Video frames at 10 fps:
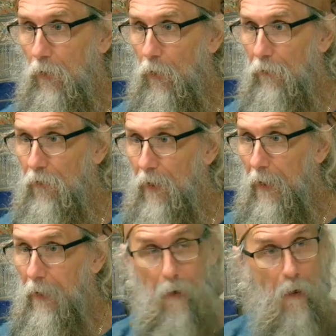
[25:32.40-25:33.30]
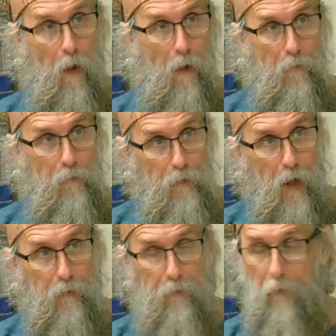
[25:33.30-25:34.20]
the world today?
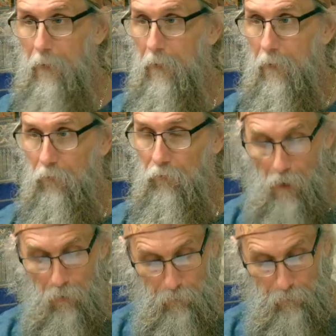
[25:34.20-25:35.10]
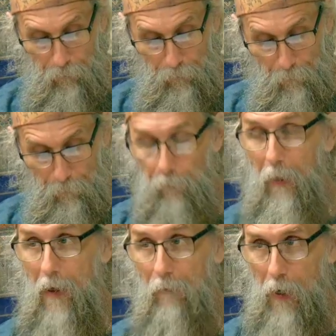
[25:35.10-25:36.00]
None. So
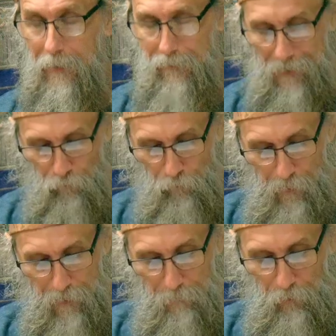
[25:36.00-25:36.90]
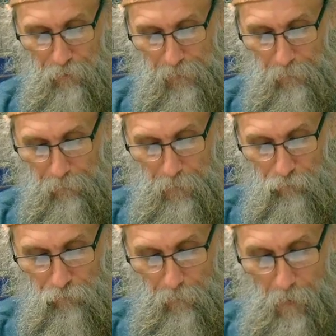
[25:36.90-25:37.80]
have right doctrine on that particular
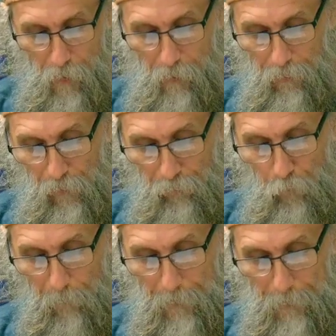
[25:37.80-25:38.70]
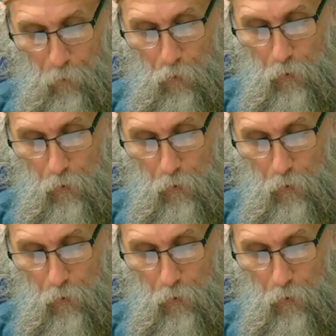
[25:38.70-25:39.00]
issue. Therefore, people